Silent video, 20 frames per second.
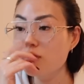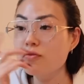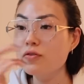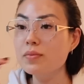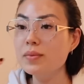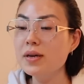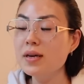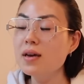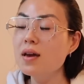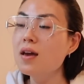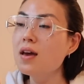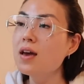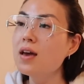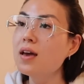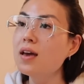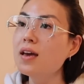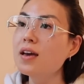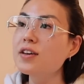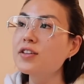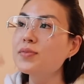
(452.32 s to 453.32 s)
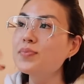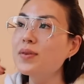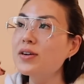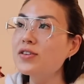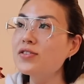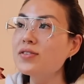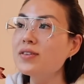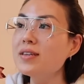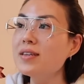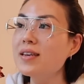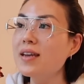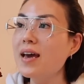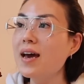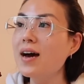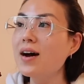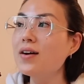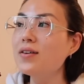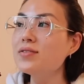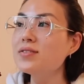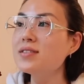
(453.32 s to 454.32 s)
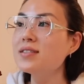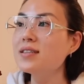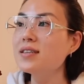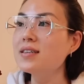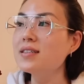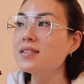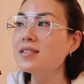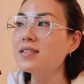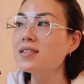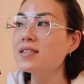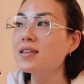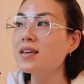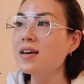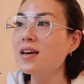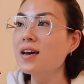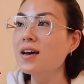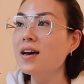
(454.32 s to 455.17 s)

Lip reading: me, especially now since,